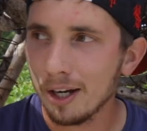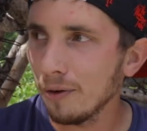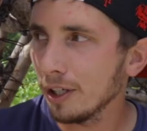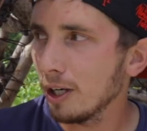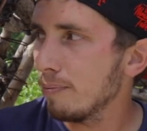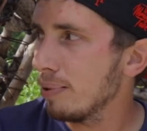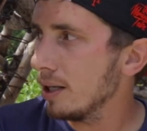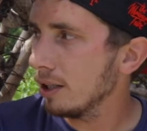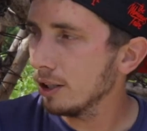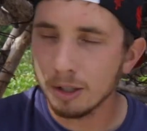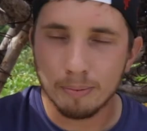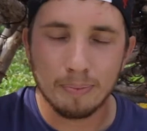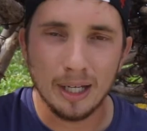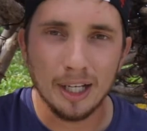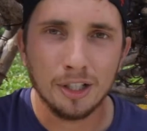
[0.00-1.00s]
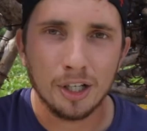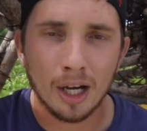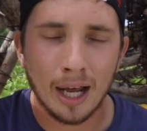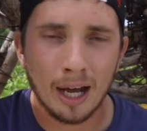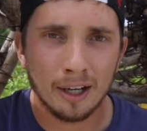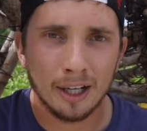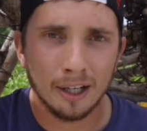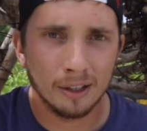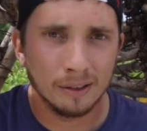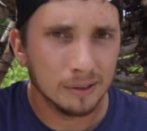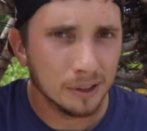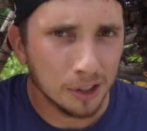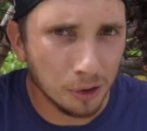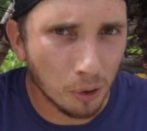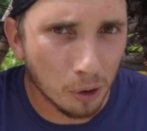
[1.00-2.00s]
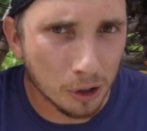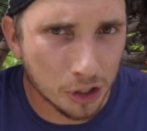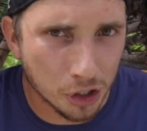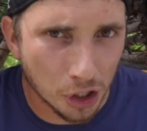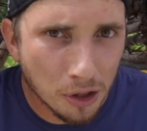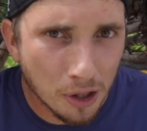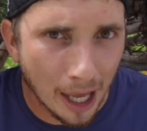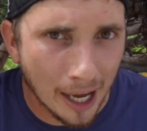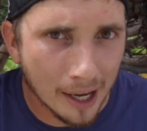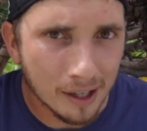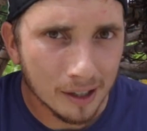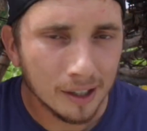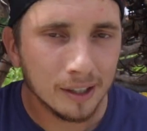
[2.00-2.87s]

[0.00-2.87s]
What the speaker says: going to build a beach hut out here, nor should they,